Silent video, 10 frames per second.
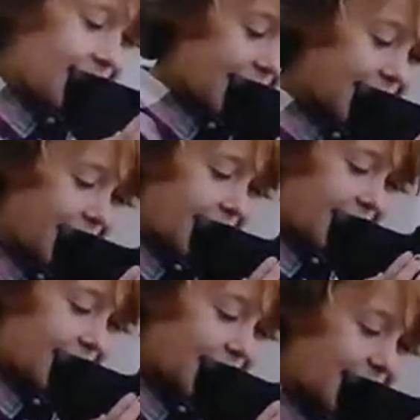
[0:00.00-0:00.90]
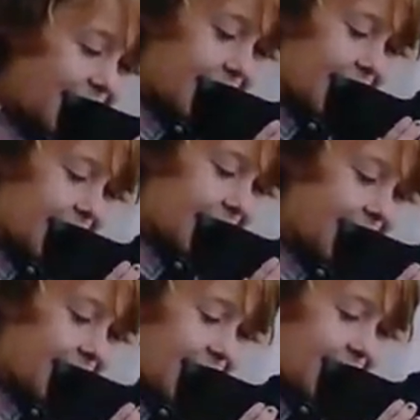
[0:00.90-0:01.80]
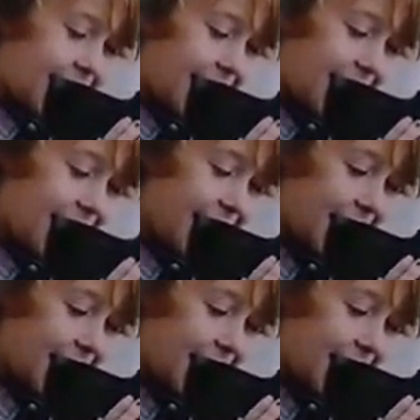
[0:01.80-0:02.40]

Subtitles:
of my little boy and his doggy.